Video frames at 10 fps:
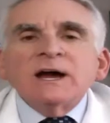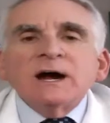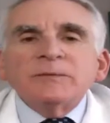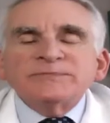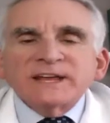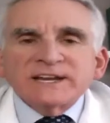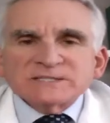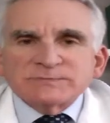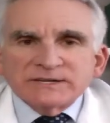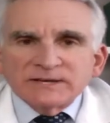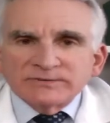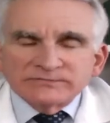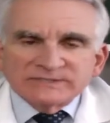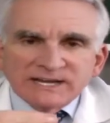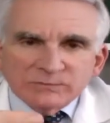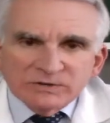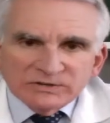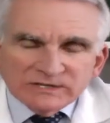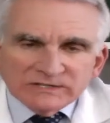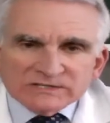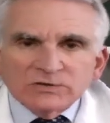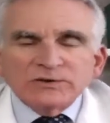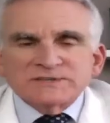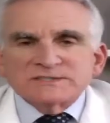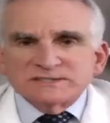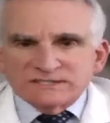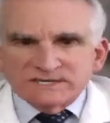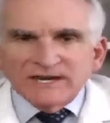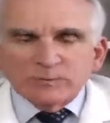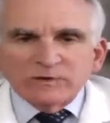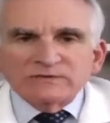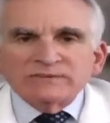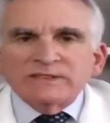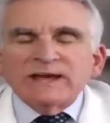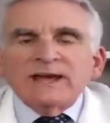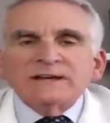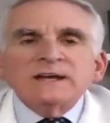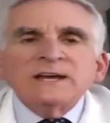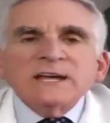an SPF of 10 million as long as it's a tight weave to the hat.